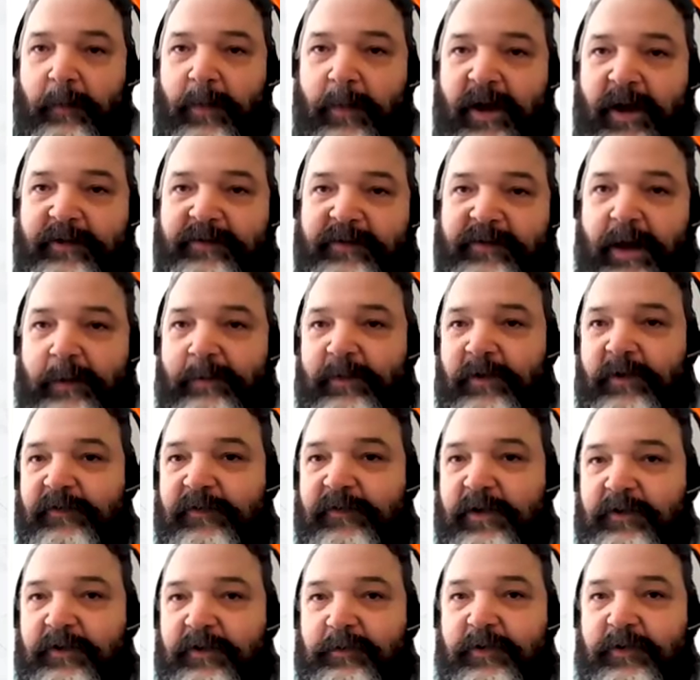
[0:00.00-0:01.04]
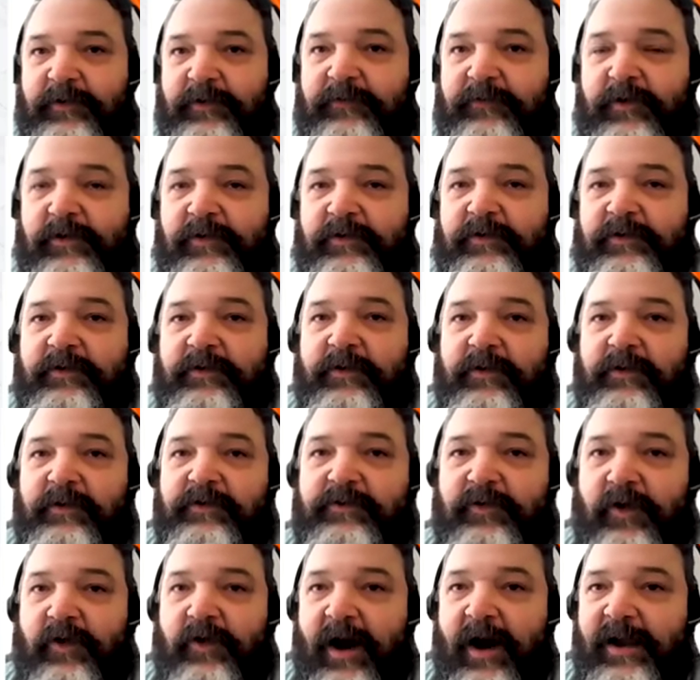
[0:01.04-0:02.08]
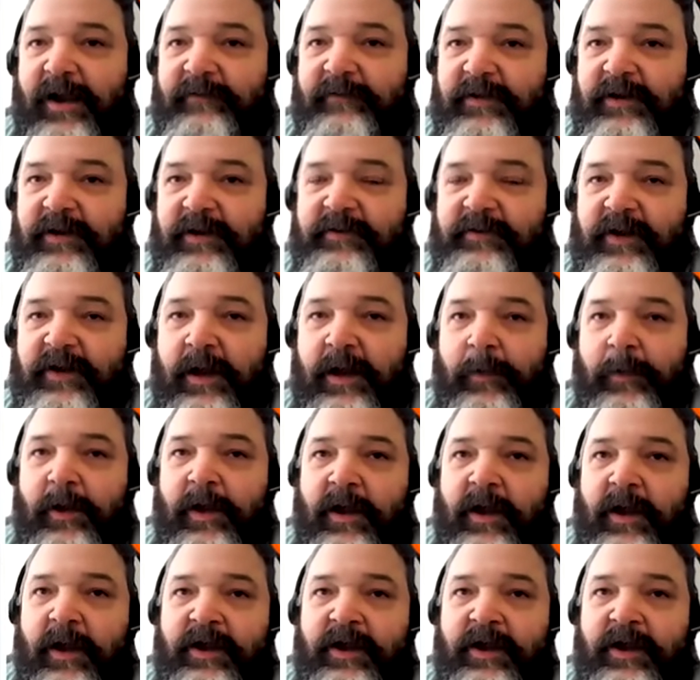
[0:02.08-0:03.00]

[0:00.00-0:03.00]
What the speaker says: By the time you finish with the first try of the exam,